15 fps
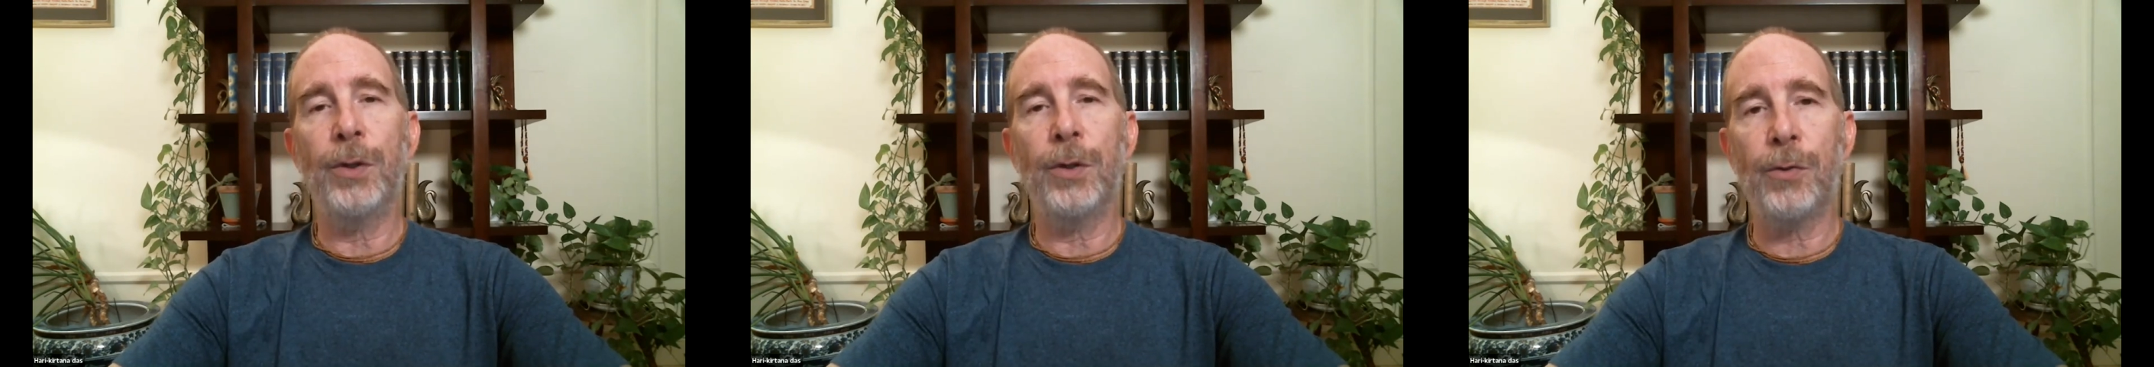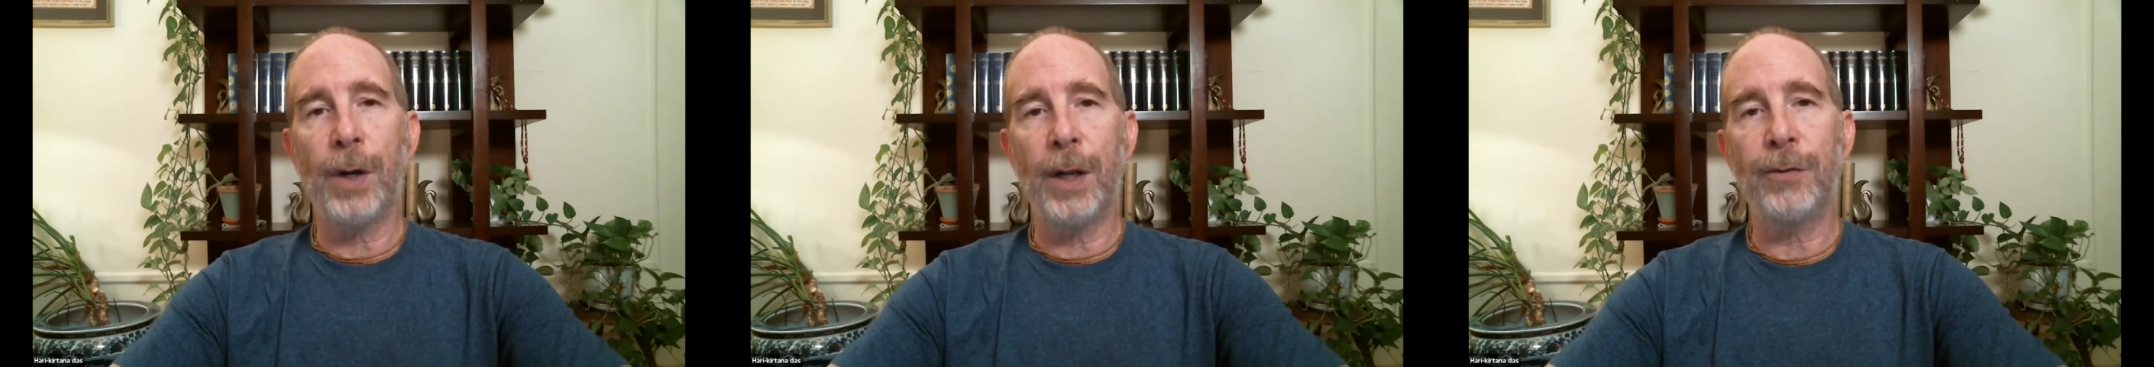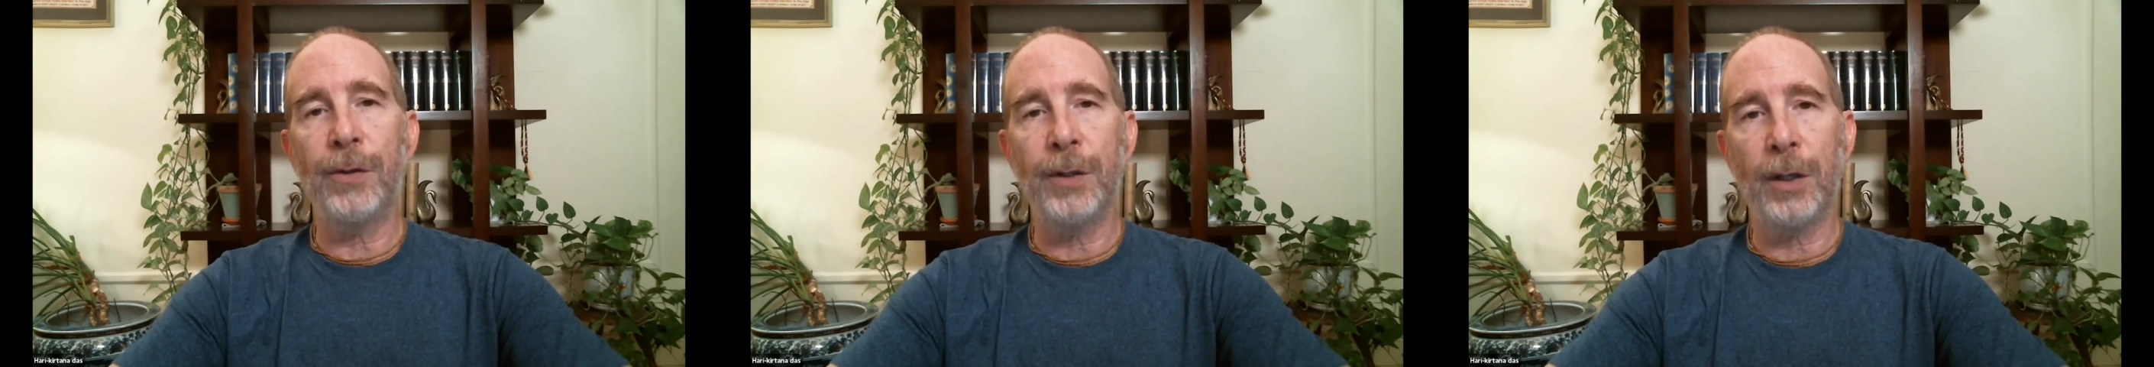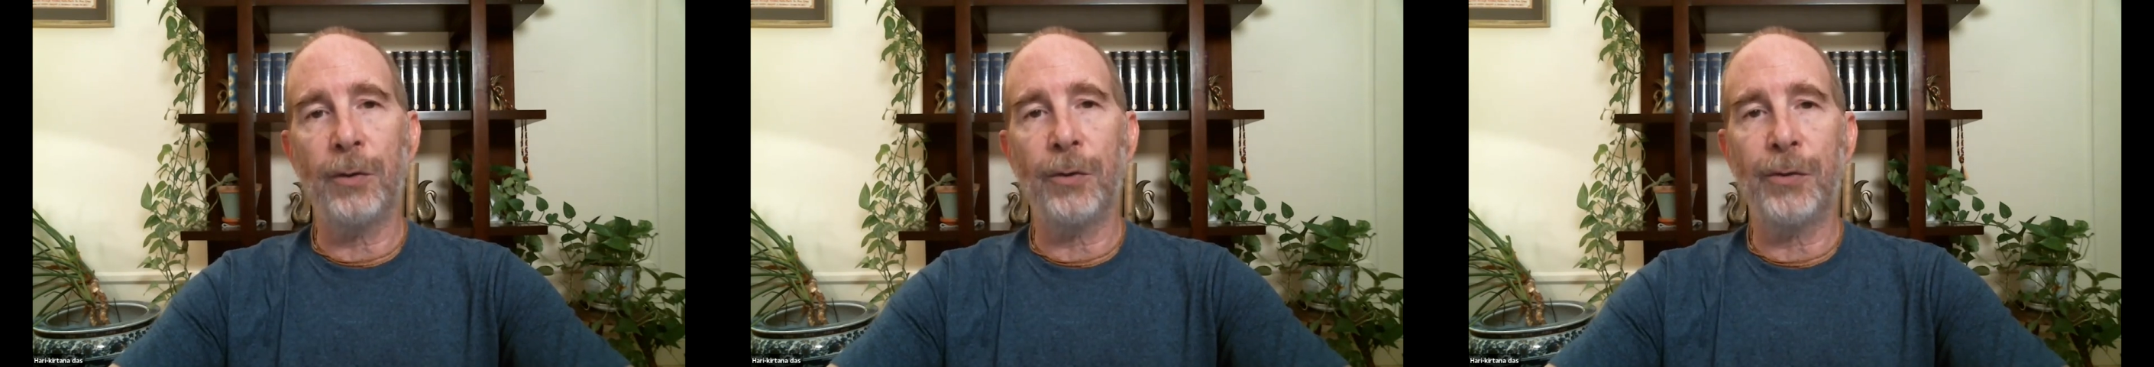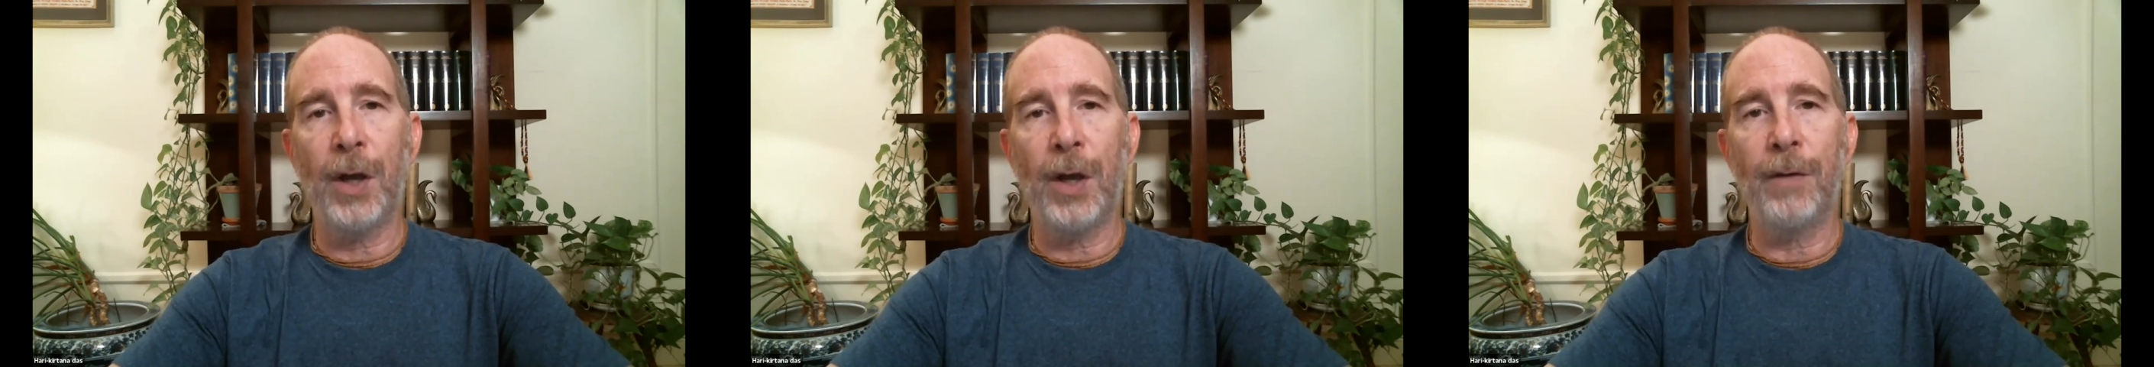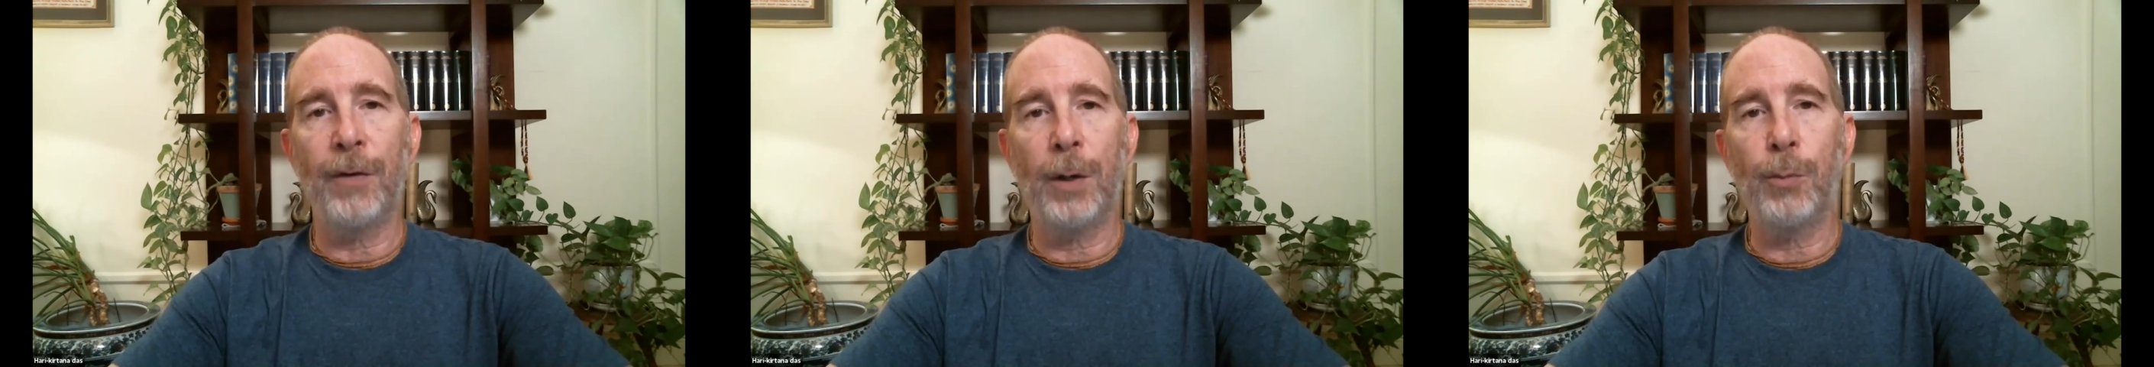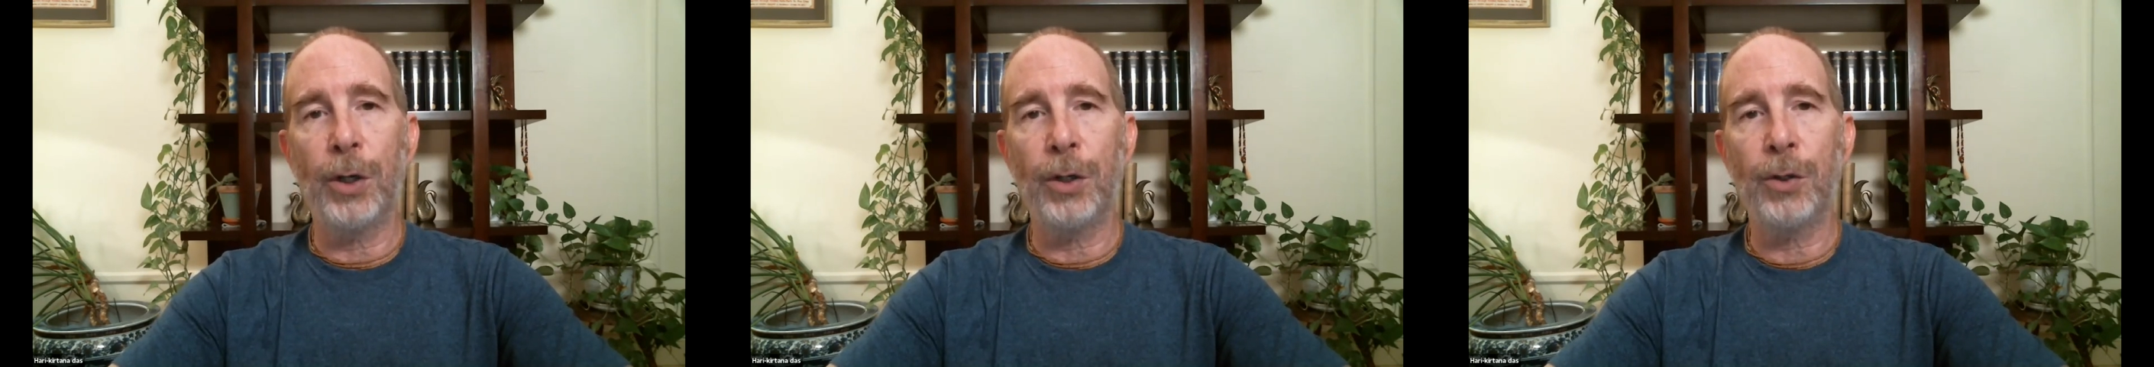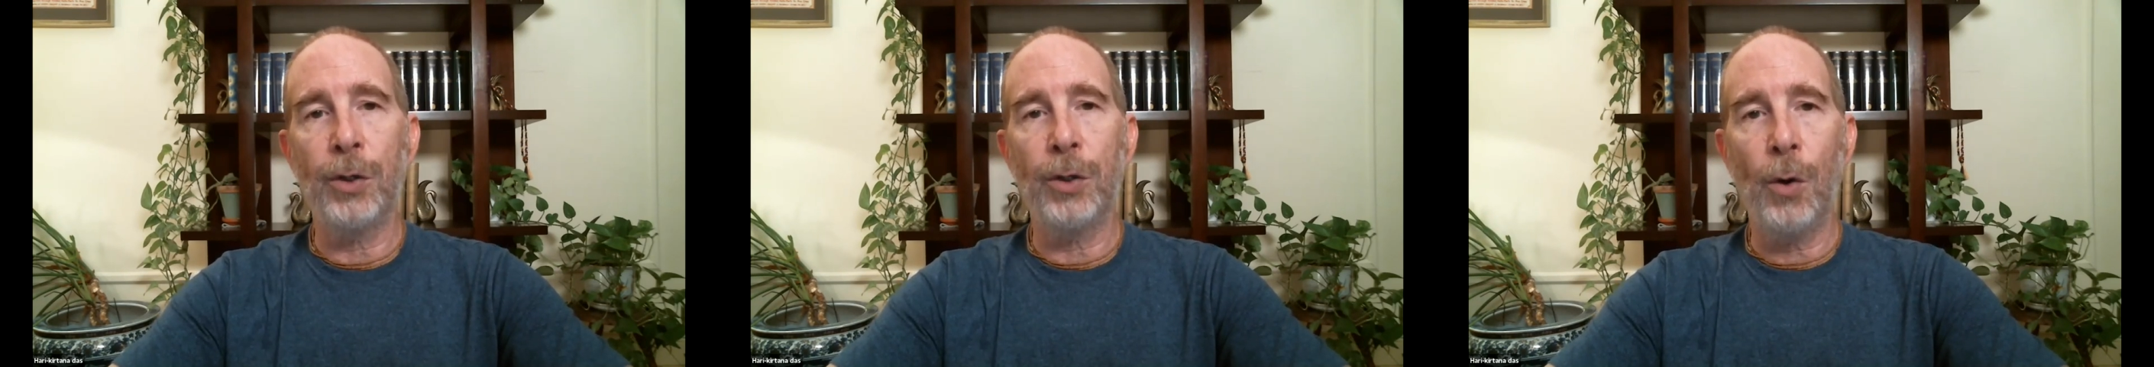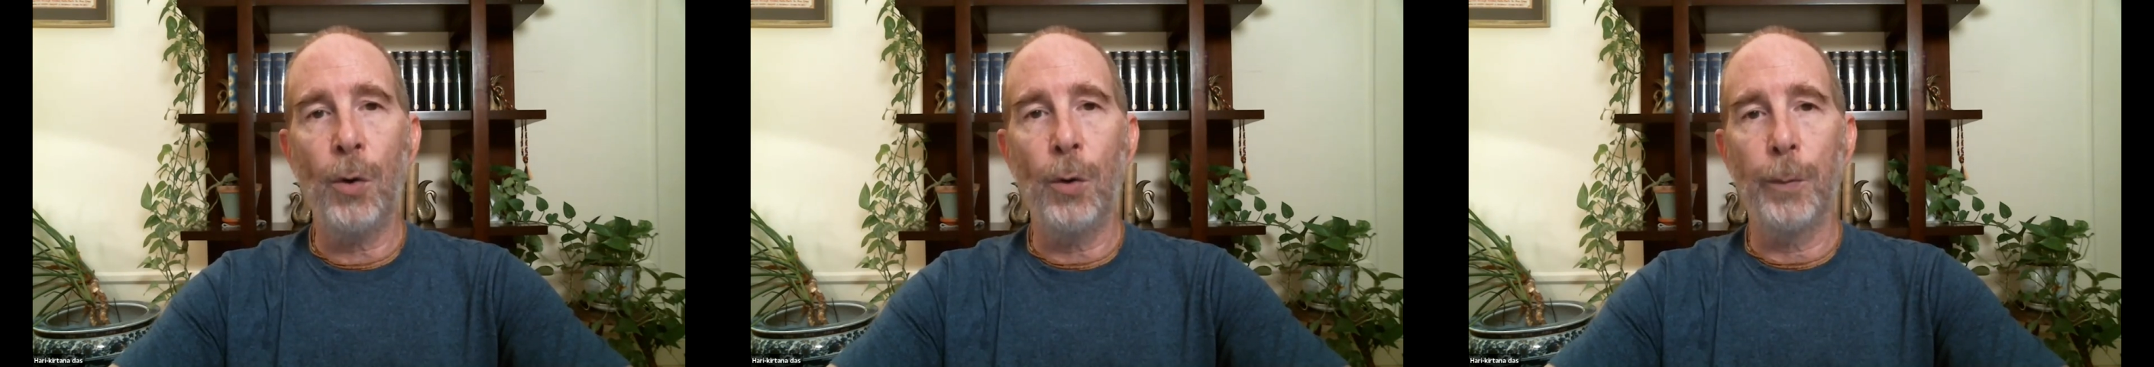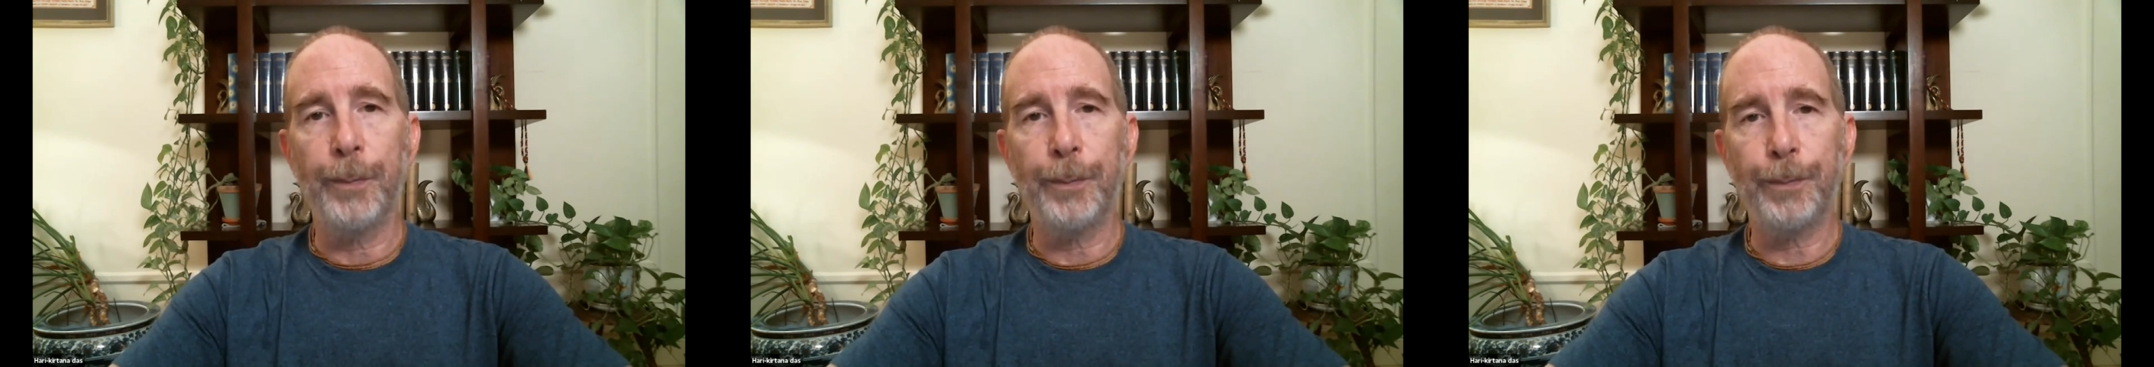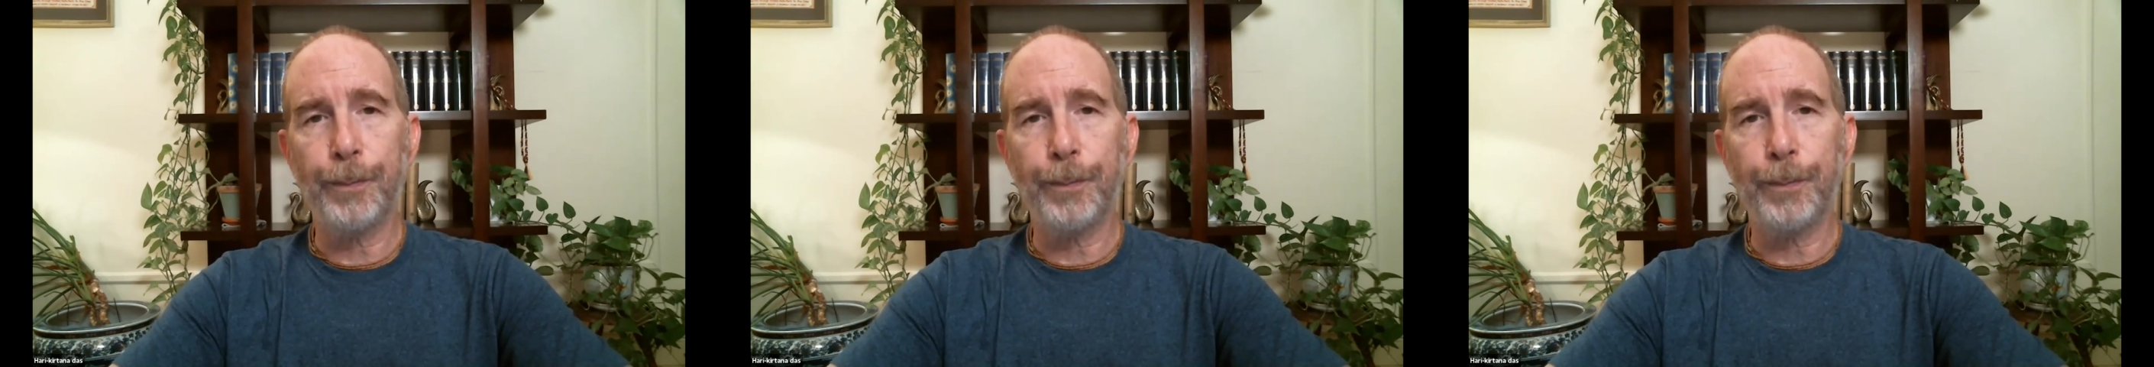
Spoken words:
transcendental sound vibration Om.